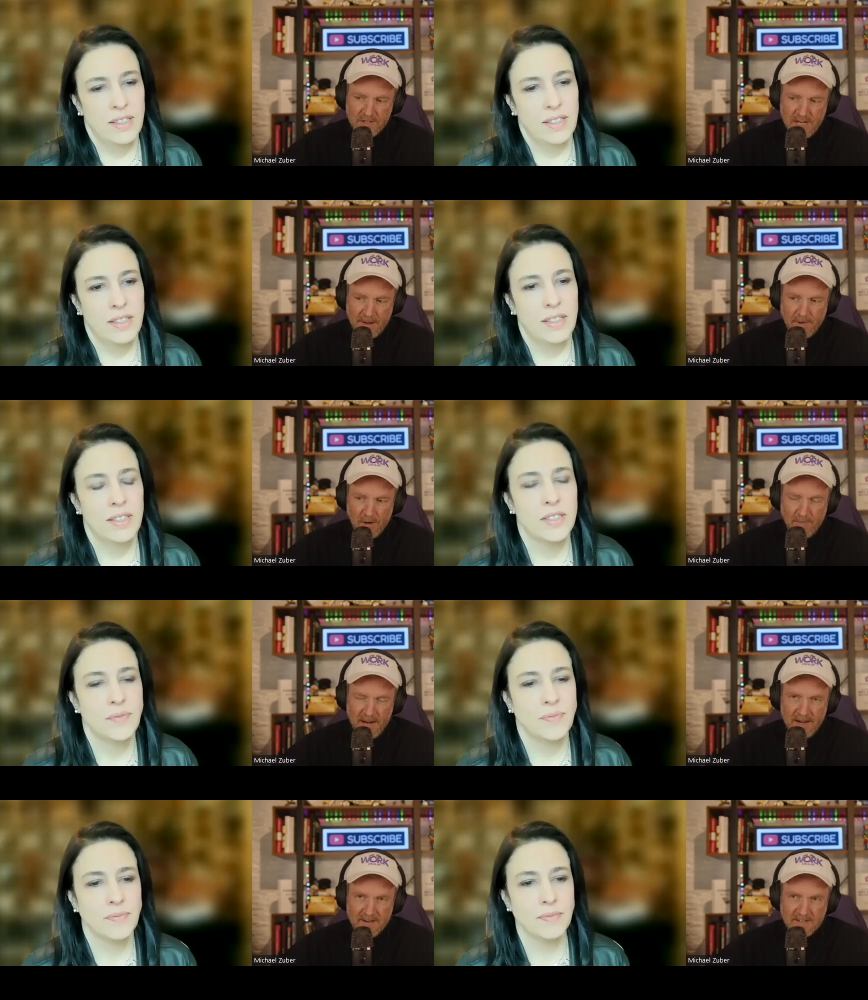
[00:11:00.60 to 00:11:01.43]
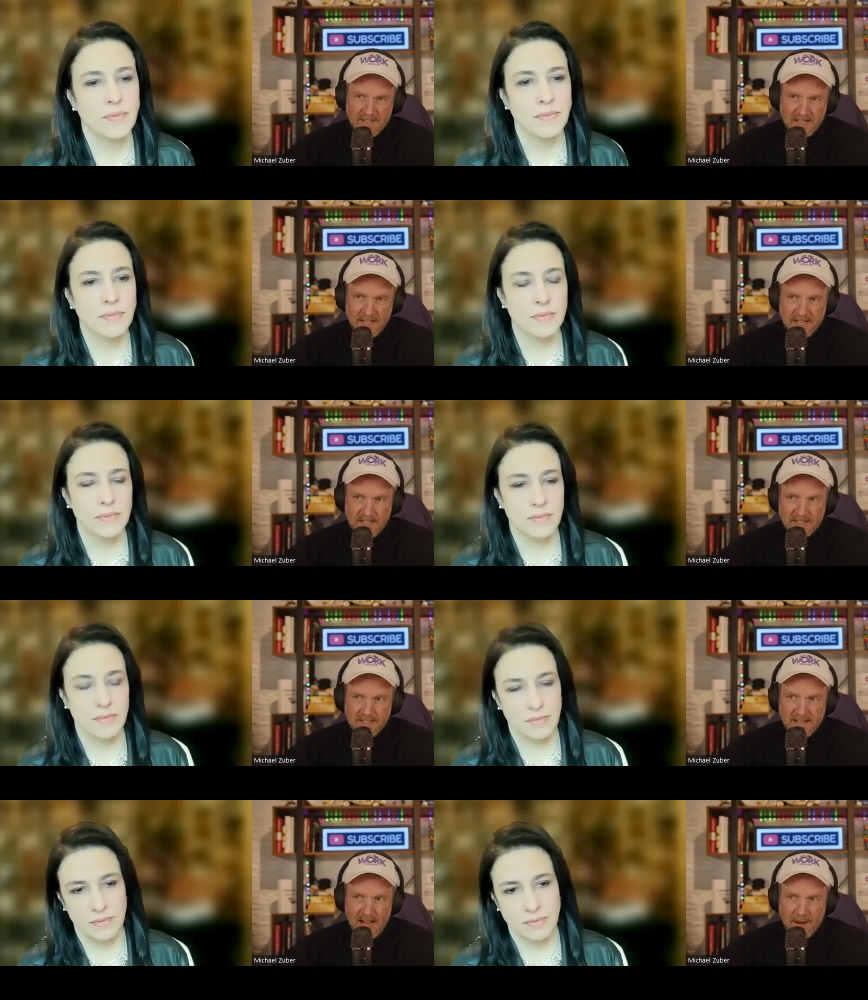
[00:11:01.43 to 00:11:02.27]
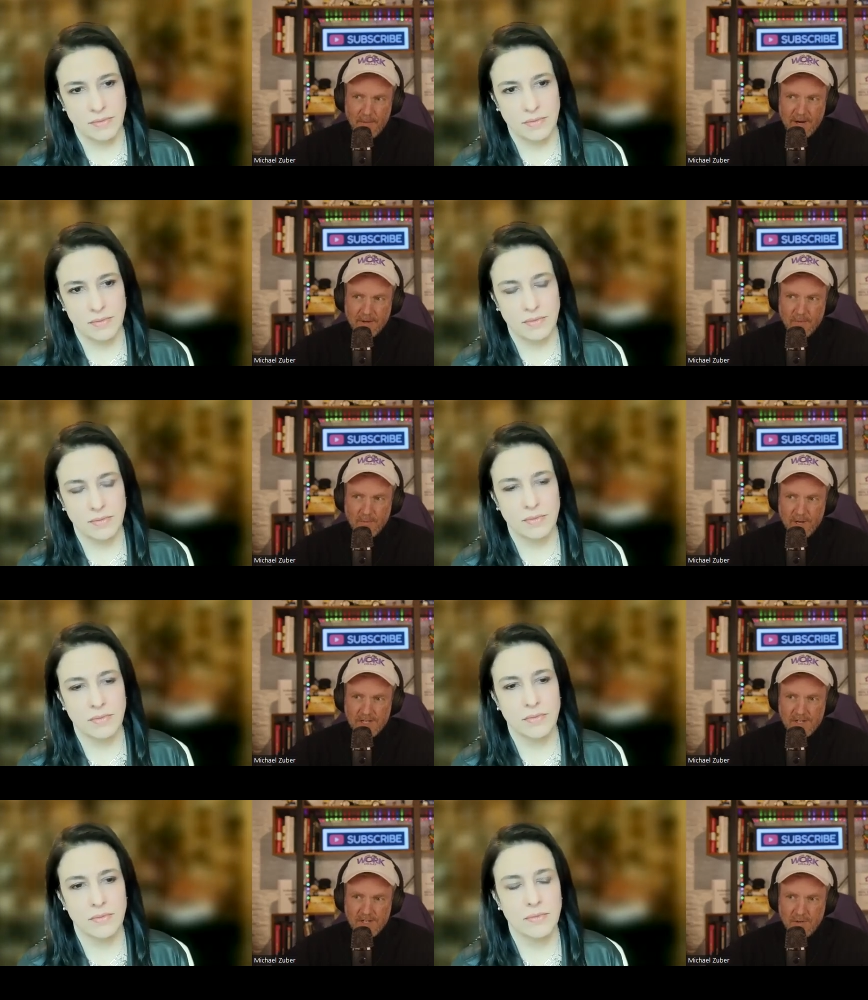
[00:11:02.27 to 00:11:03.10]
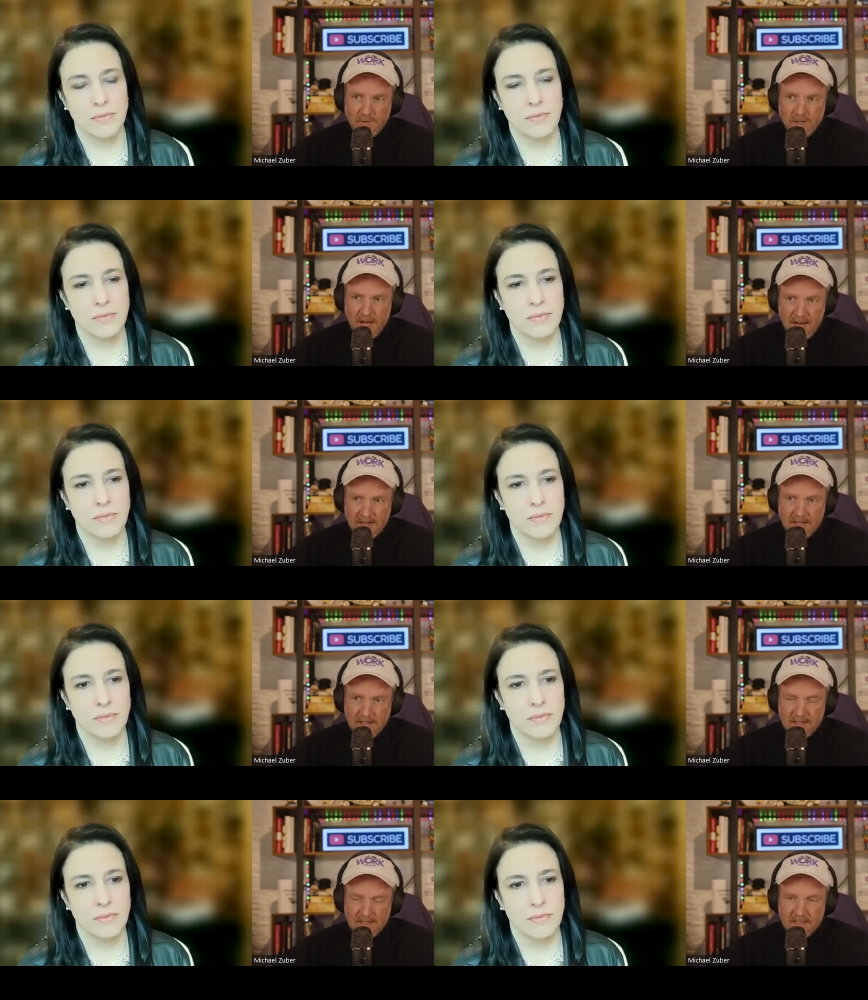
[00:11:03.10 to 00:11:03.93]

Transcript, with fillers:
Speaker 1: first time home buyers is I want to wish you luck.